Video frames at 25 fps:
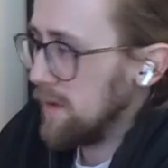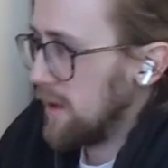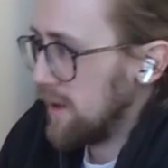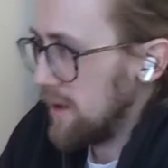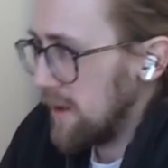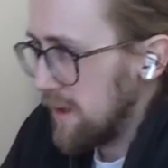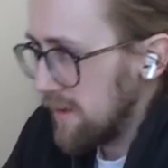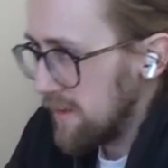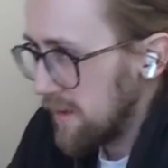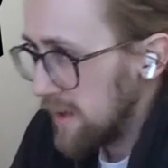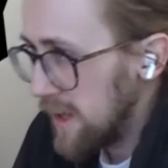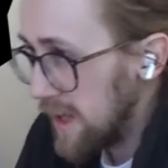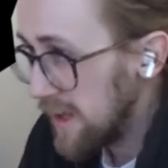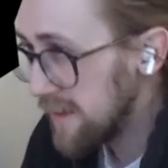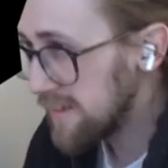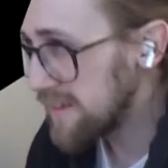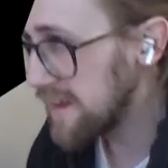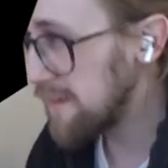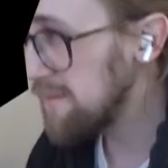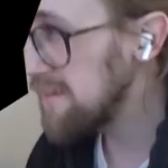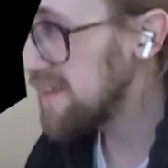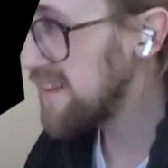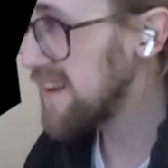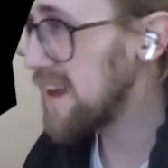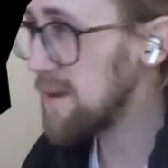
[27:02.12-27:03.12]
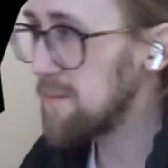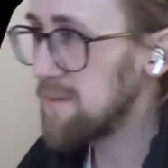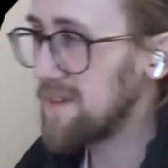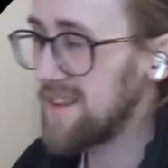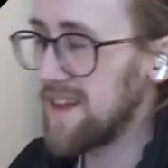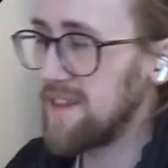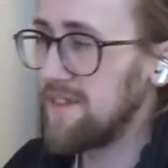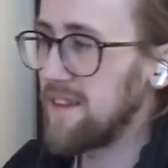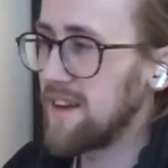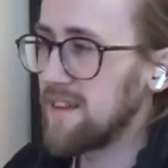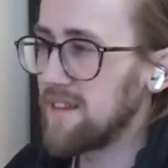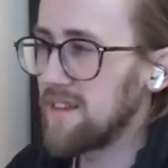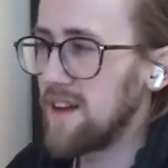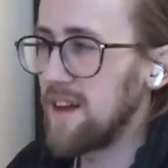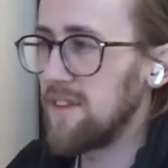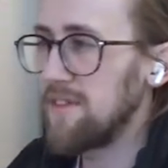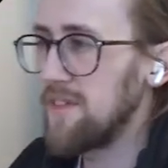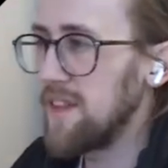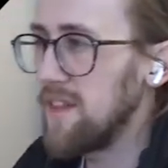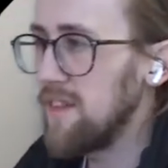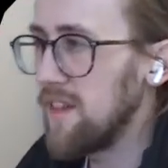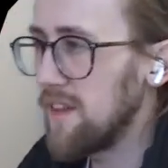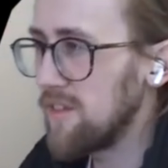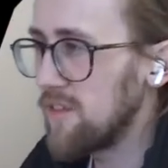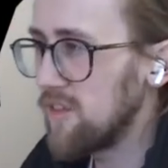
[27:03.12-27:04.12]
9 out of 10. 78%, that's, I
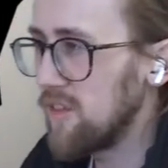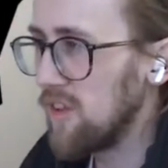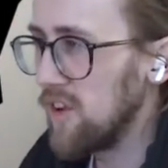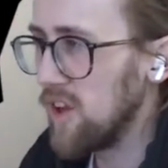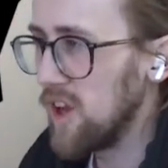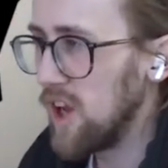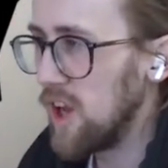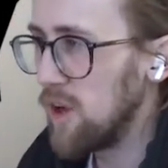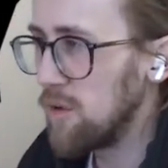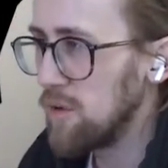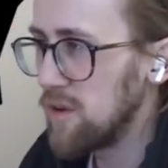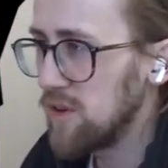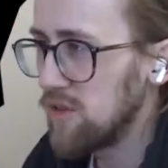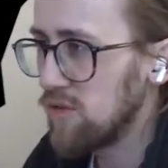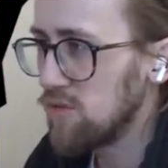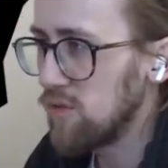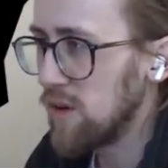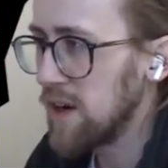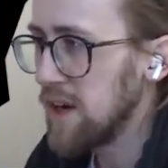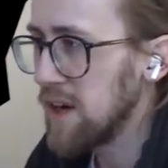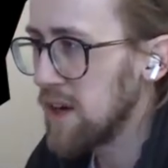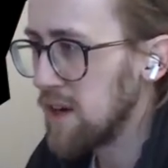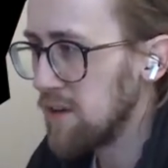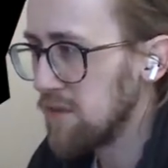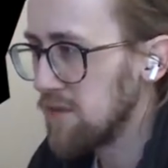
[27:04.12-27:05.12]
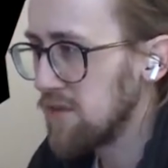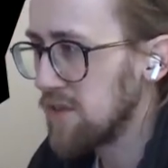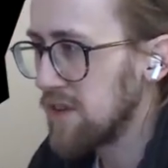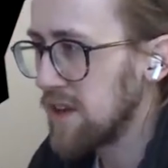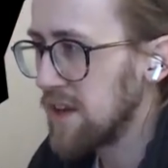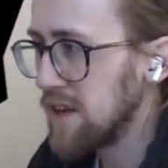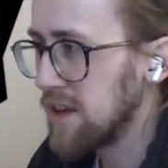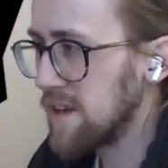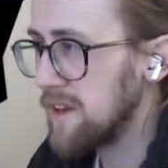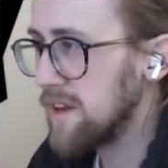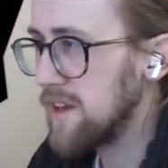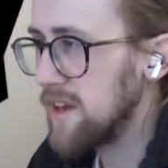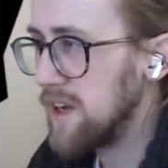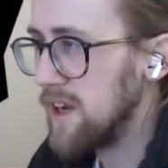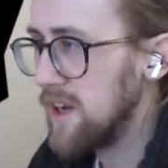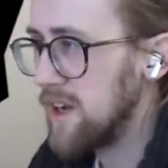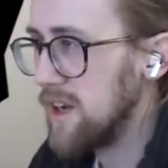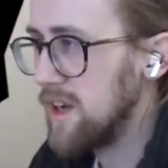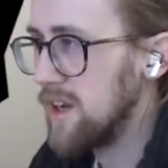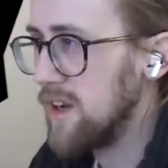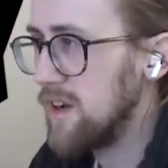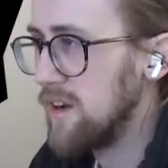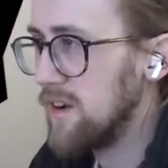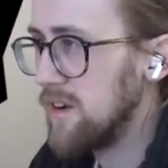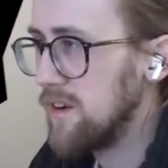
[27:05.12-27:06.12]
think that's the lowest rating I've seen
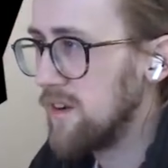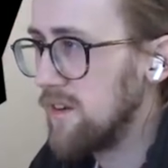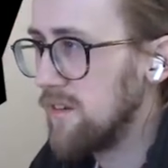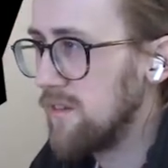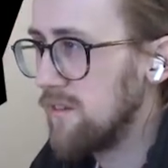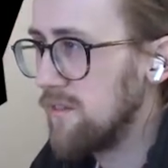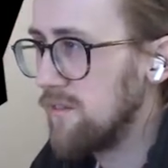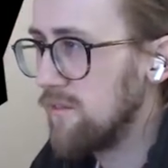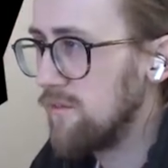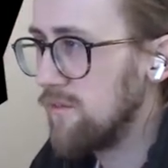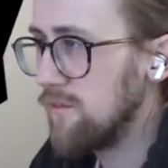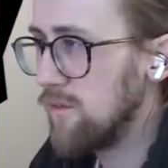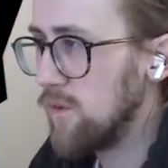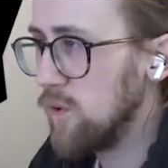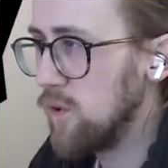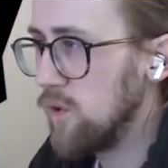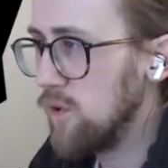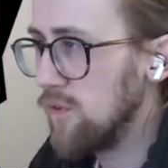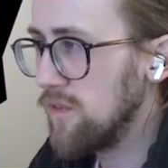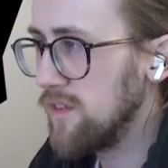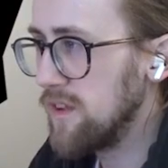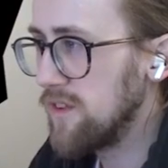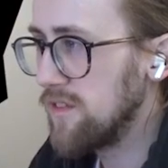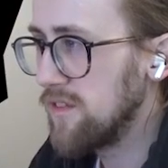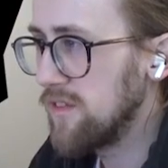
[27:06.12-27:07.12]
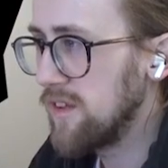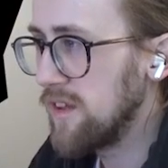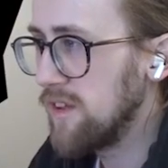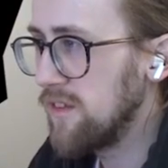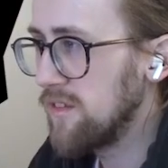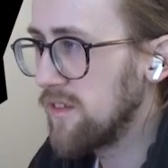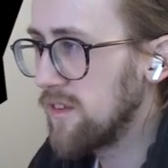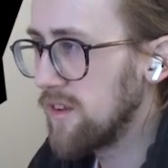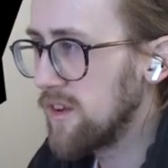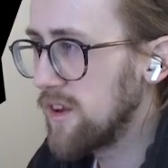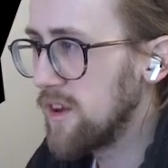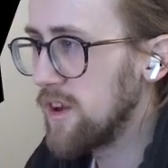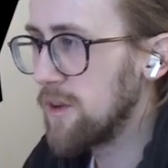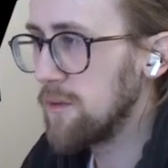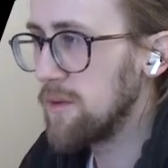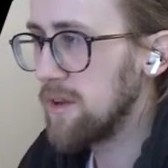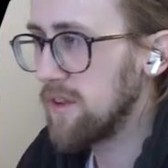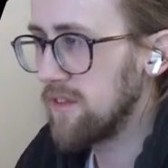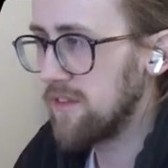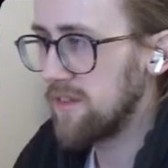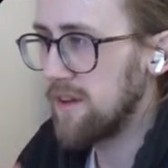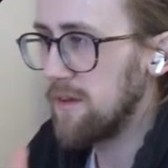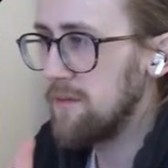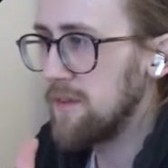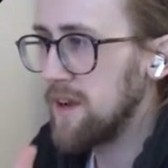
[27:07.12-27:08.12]
for this season. I know
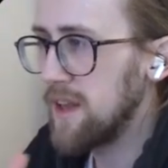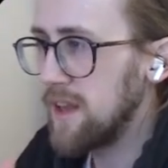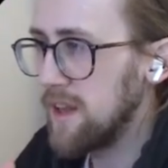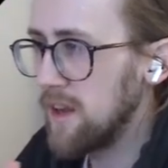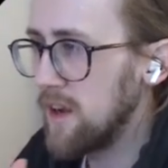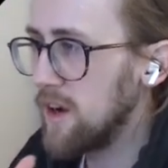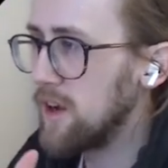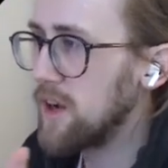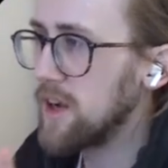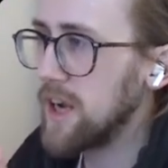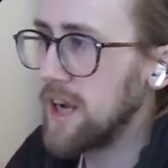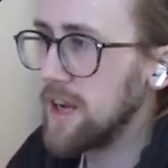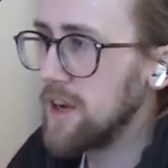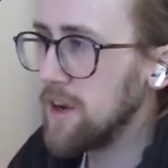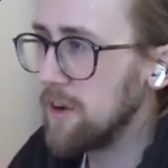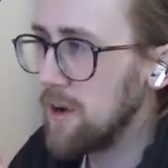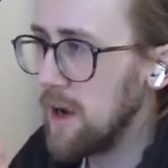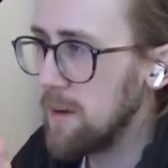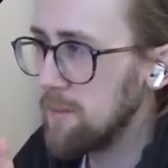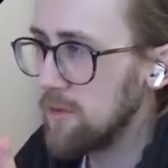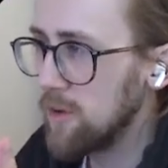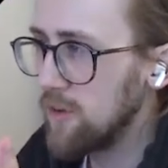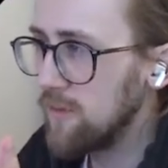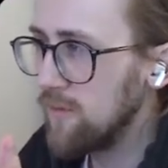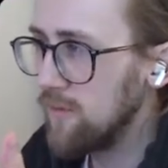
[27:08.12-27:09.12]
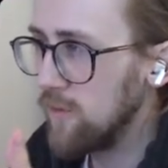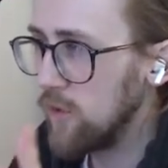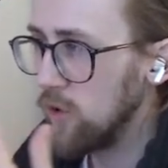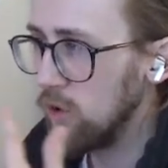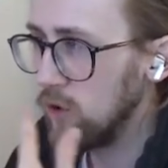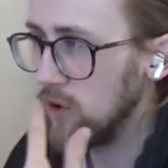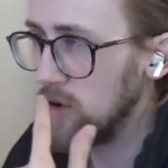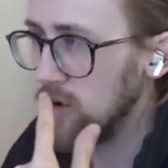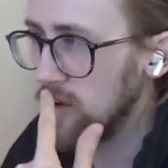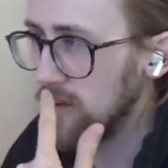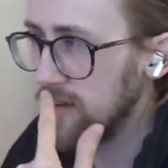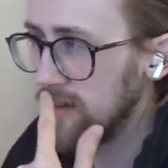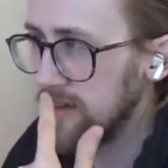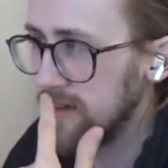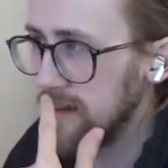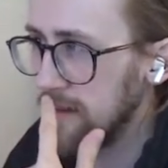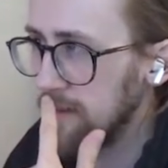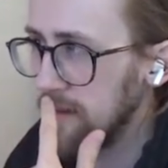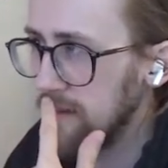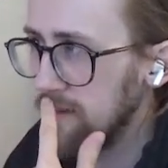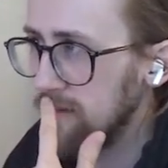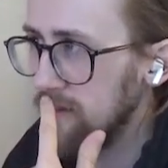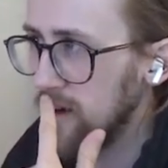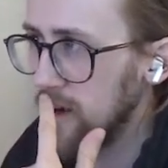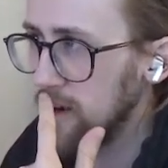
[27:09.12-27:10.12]
it's 70, okay, no, episode 4,
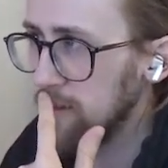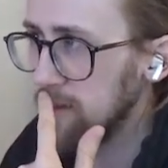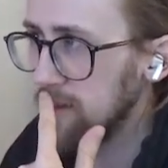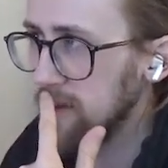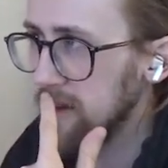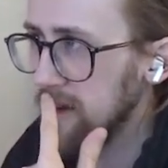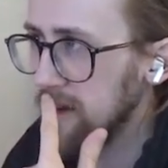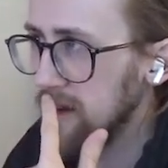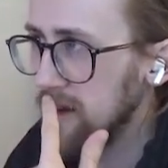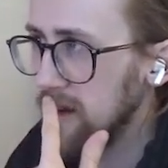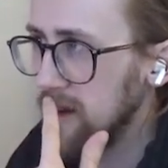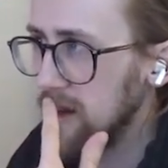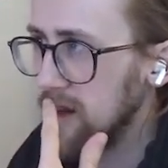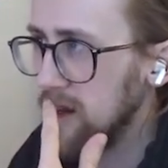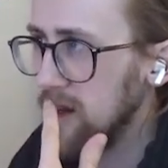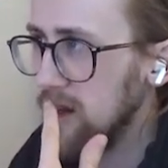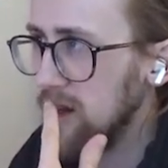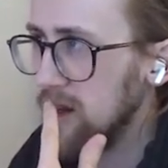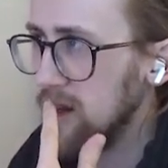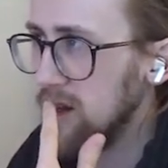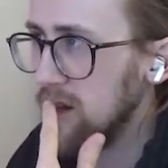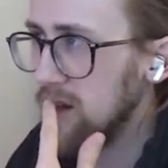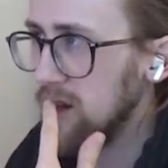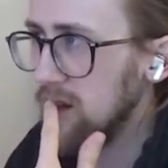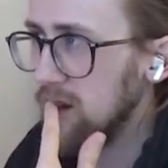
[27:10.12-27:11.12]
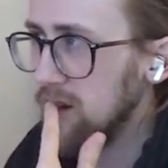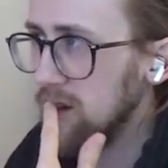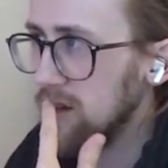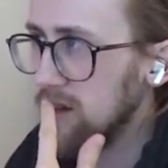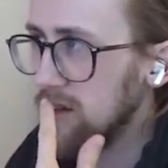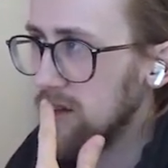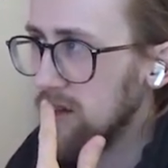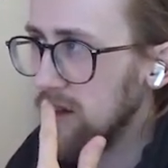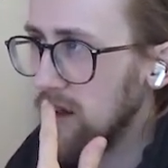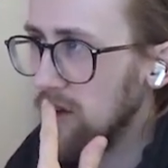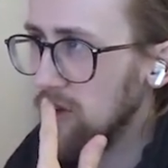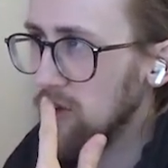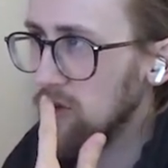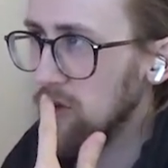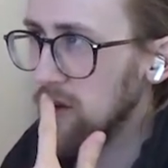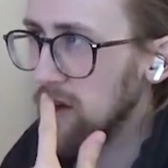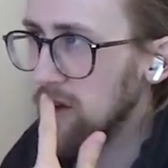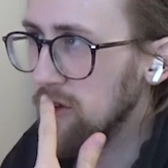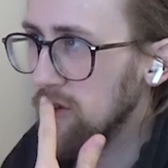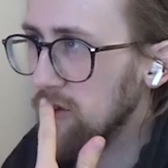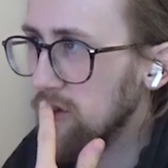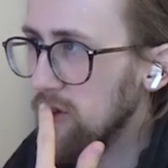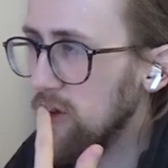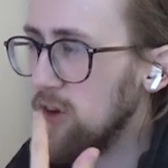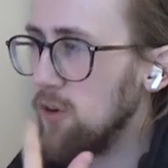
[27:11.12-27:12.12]
75%. That was when
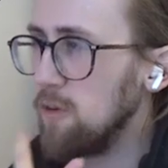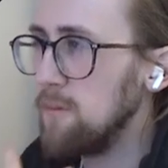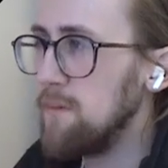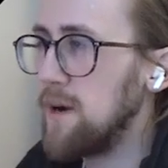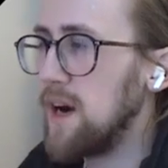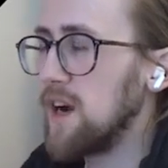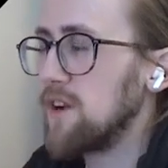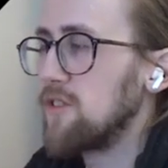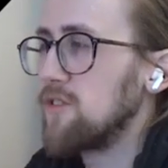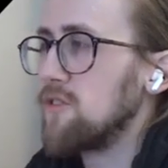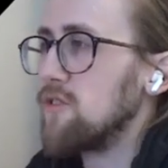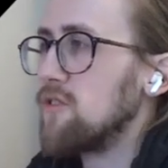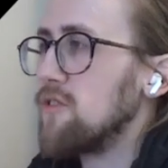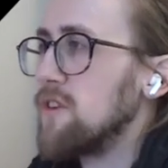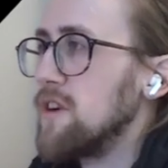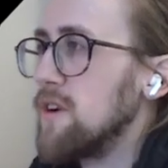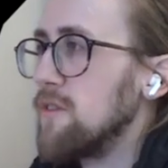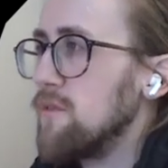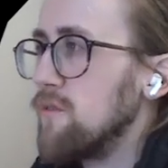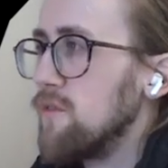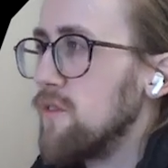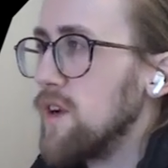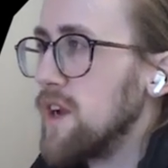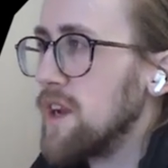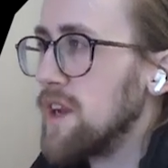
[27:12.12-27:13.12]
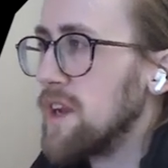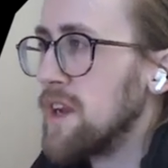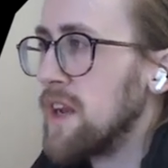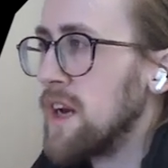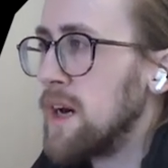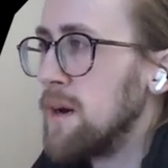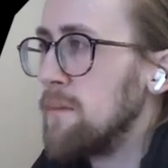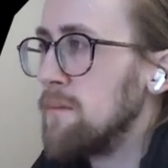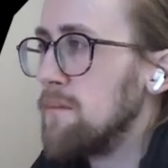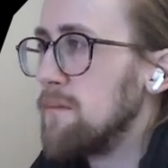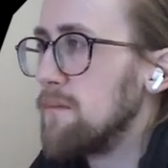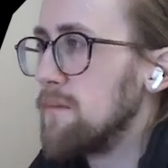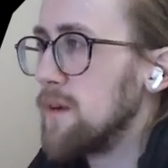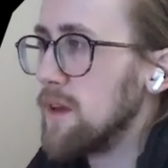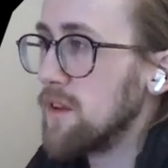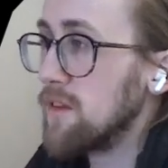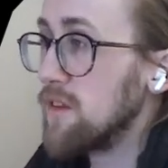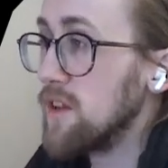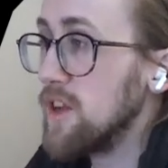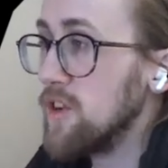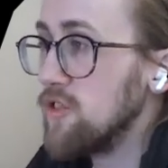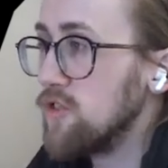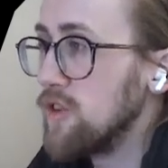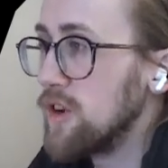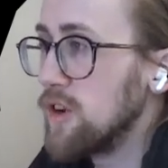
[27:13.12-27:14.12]
it was the whole backstory on Vietnam.
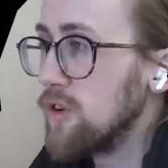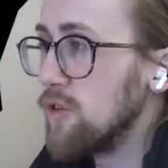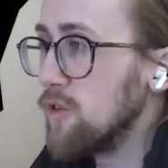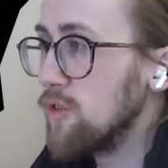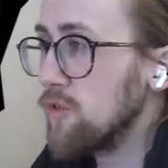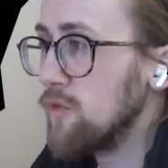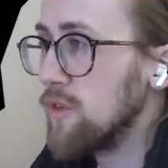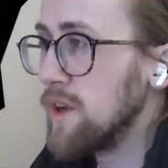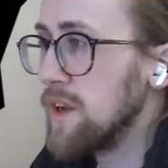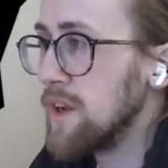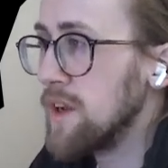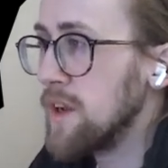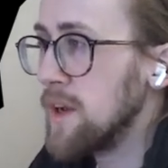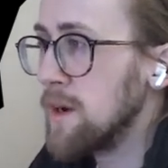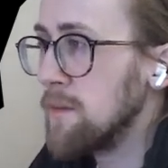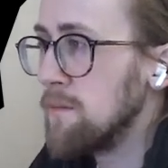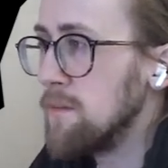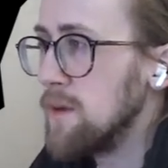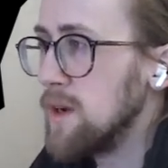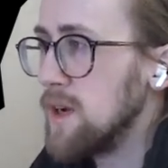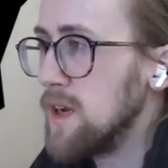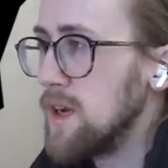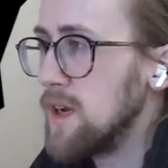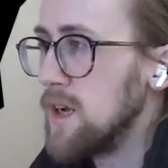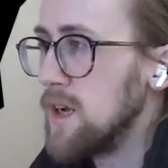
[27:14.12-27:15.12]
It's literally called Vietnam.